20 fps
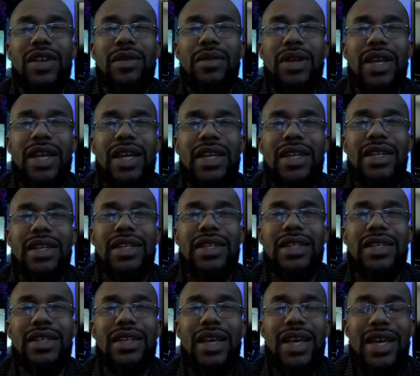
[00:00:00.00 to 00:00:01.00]
and
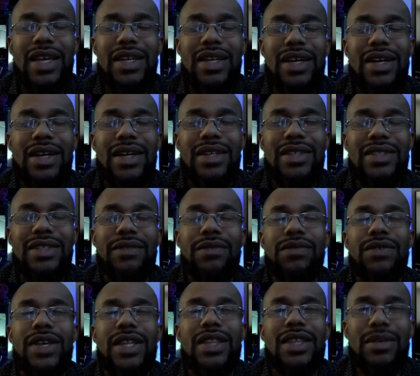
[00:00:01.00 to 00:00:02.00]

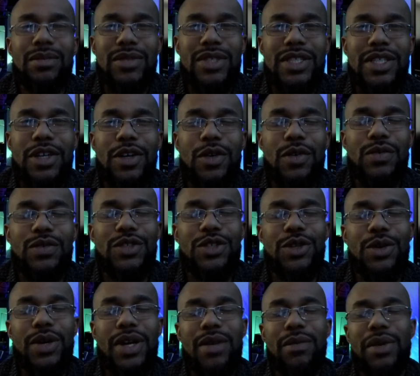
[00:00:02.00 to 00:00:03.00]
defend themselves,
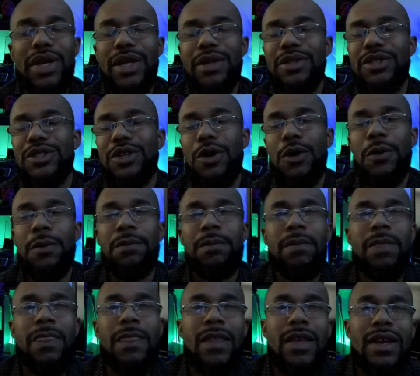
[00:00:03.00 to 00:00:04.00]
you know what I mean? So
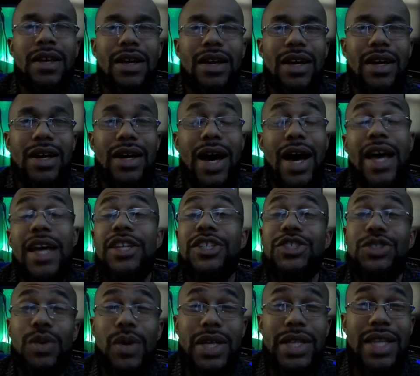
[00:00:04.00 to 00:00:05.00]
I
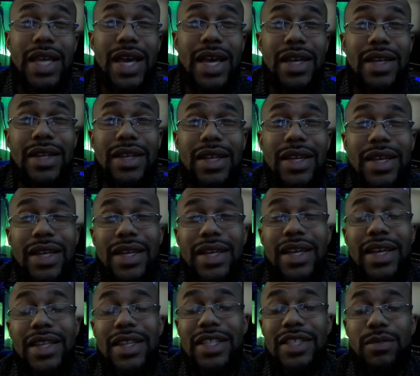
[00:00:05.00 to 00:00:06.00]
enjoyed that
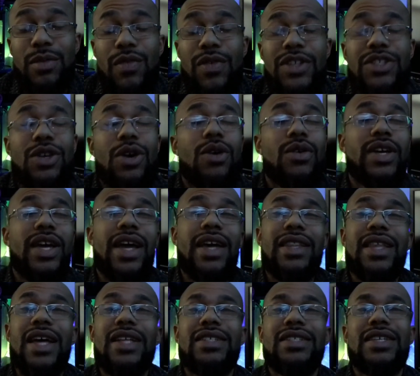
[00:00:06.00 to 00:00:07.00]
in this movie. So
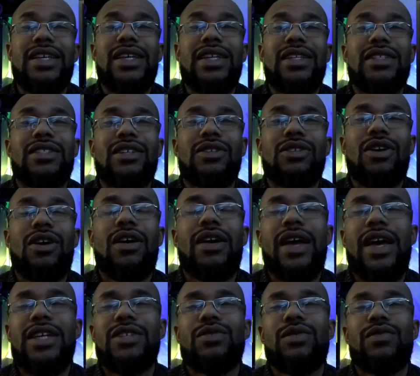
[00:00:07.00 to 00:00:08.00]
okay, that's it. It's a
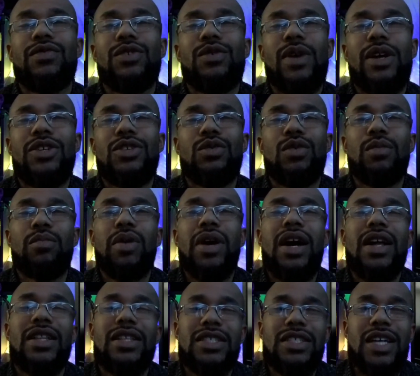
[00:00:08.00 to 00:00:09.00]
long ass review. I do
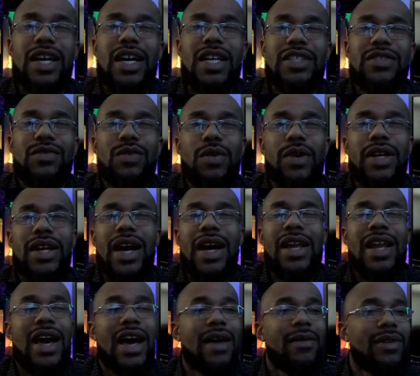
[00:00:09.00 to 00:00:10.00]
apologize for it.
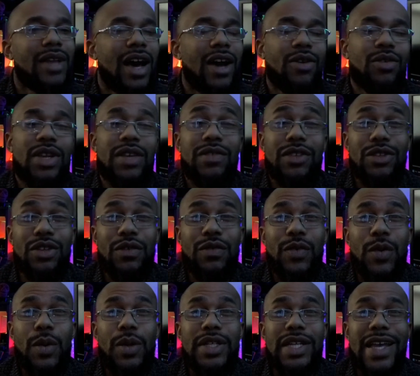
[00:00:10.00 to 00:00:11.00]
I don't even look
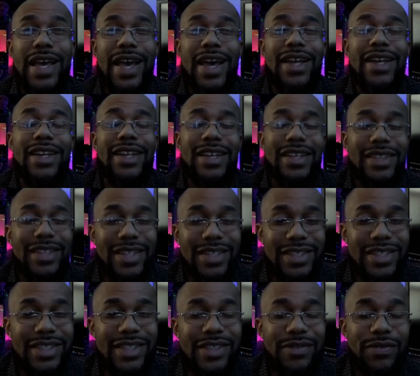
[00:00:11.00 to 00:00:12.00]
forward to editing
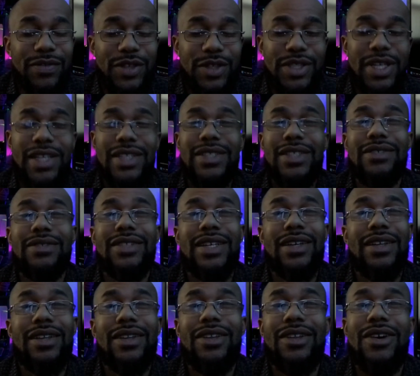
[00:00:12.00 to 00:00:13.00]
this because it feels like it's going to
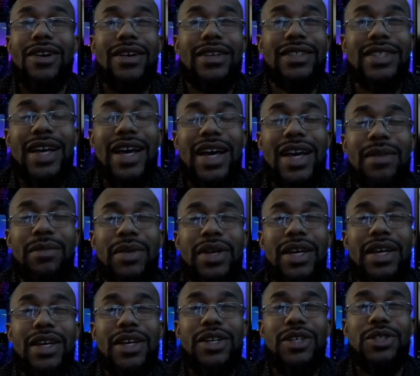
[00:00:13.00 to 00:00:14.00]
take a long time
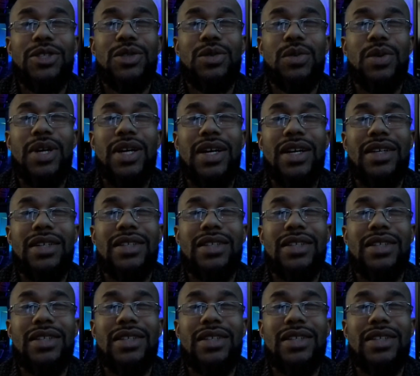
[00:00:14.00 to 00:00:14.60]
to